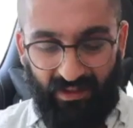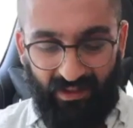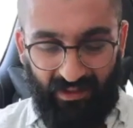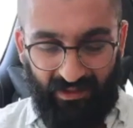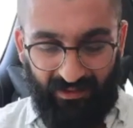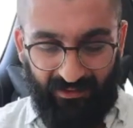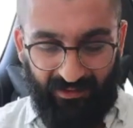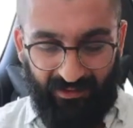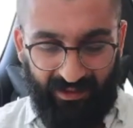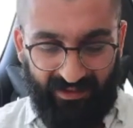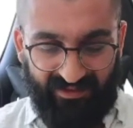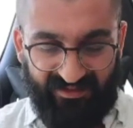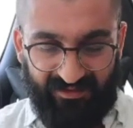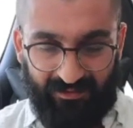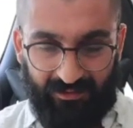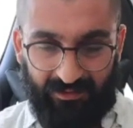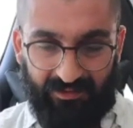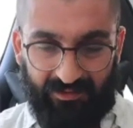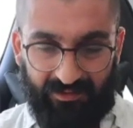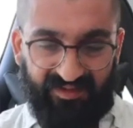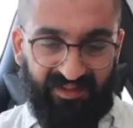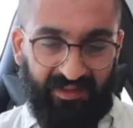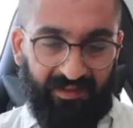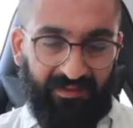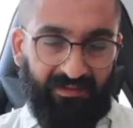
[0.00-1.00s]
thanks, Rose.
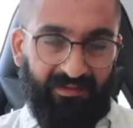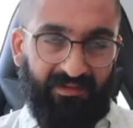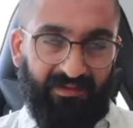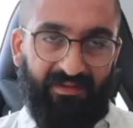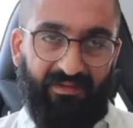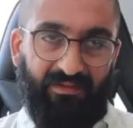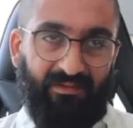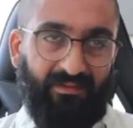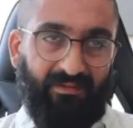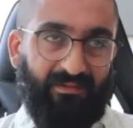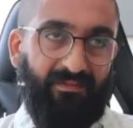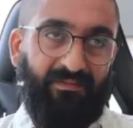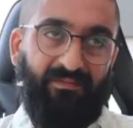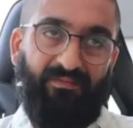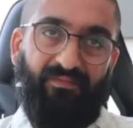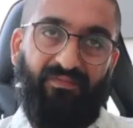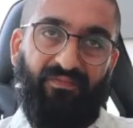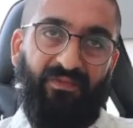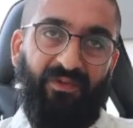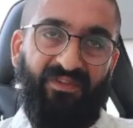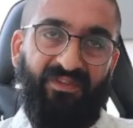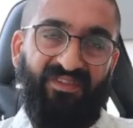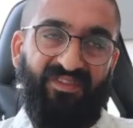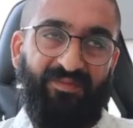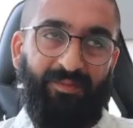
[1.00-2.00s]
And you're
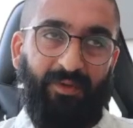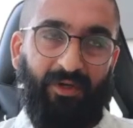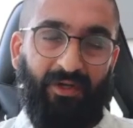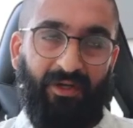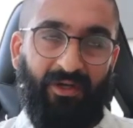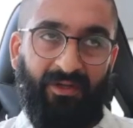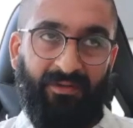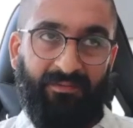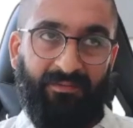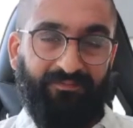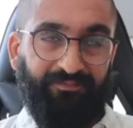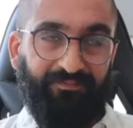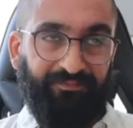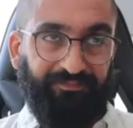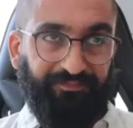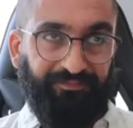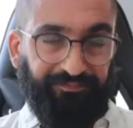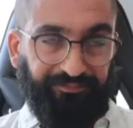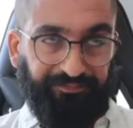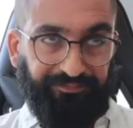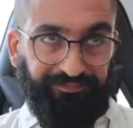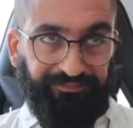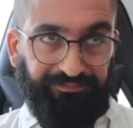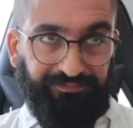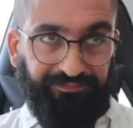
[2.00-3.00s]
spot on.
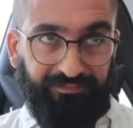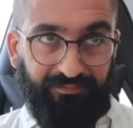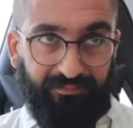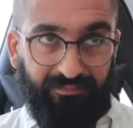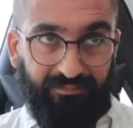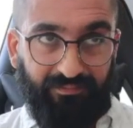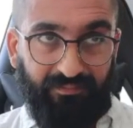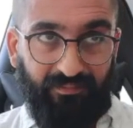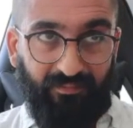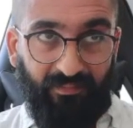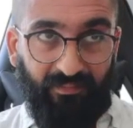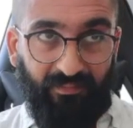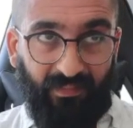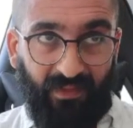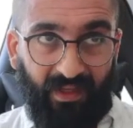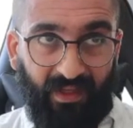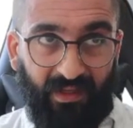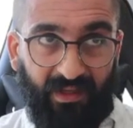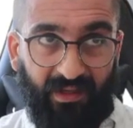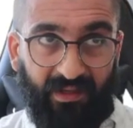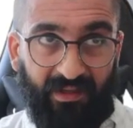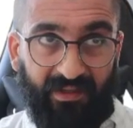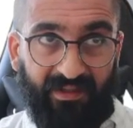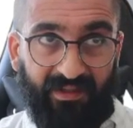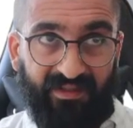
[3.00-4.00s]
It
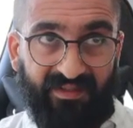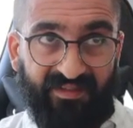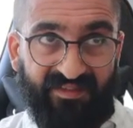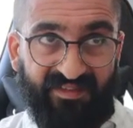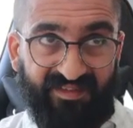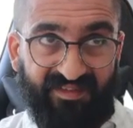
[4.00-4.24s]
is,